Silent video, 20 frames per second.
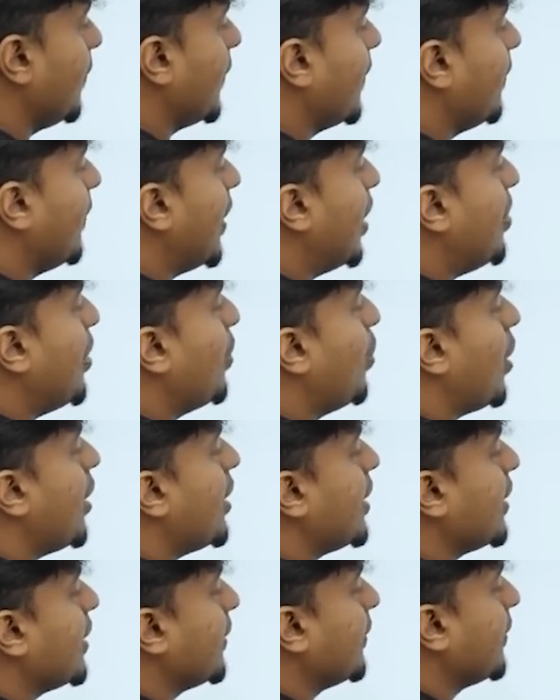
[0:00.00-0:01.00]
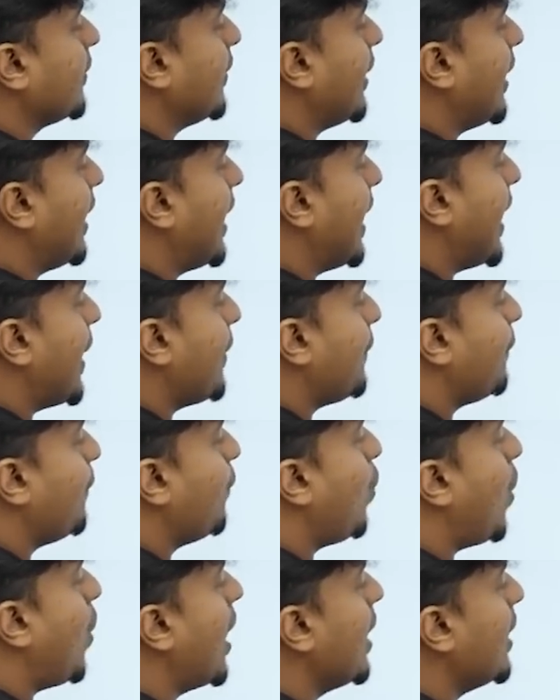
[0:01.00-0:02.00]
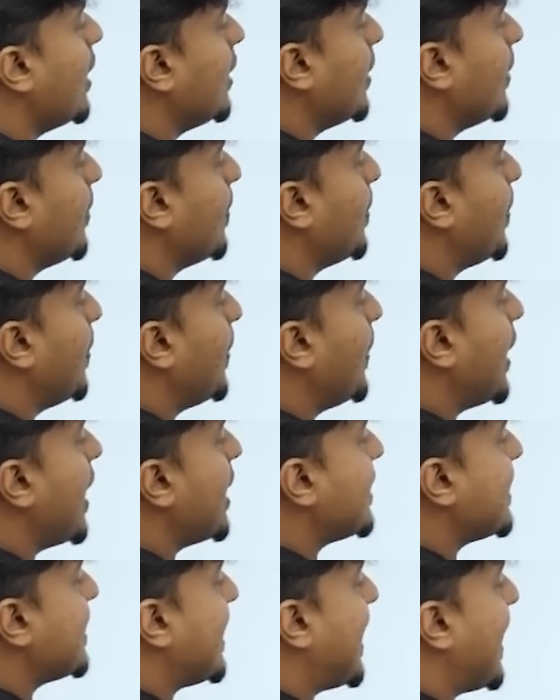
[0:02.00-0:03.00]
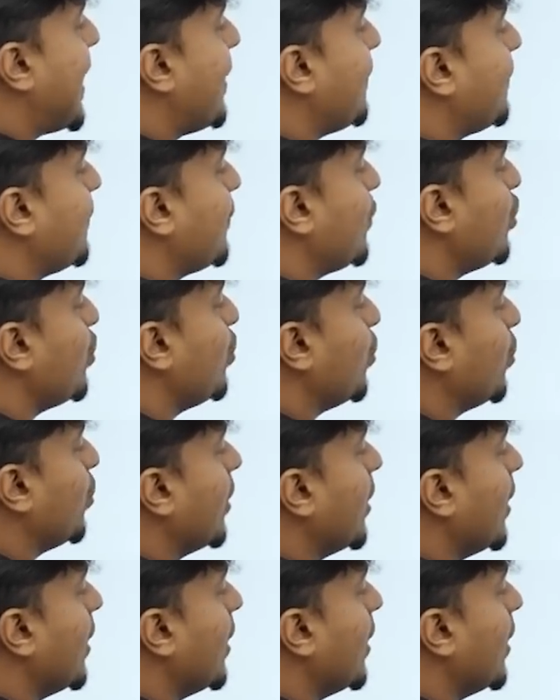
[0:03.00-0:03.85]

will be what? F1 plus F2